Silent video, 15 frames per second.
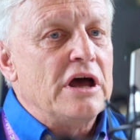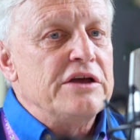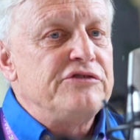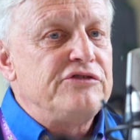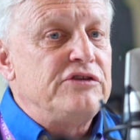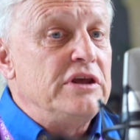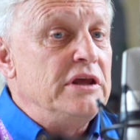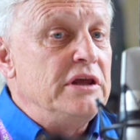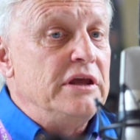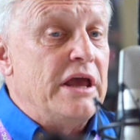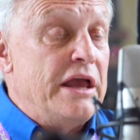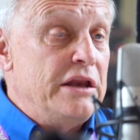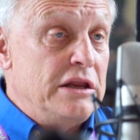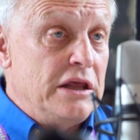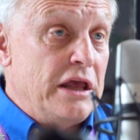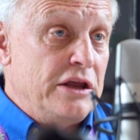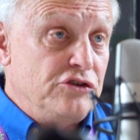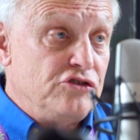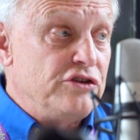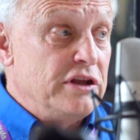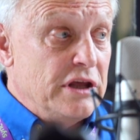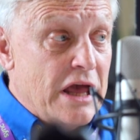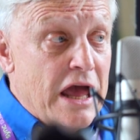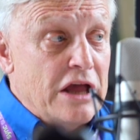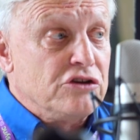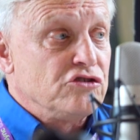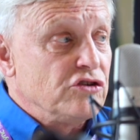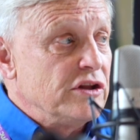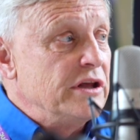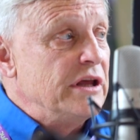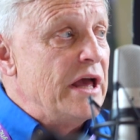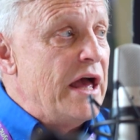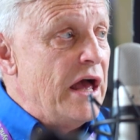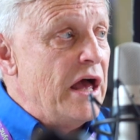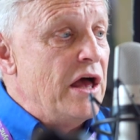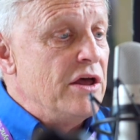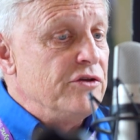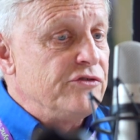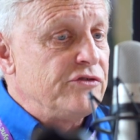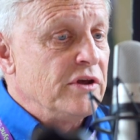I see ADHD actually as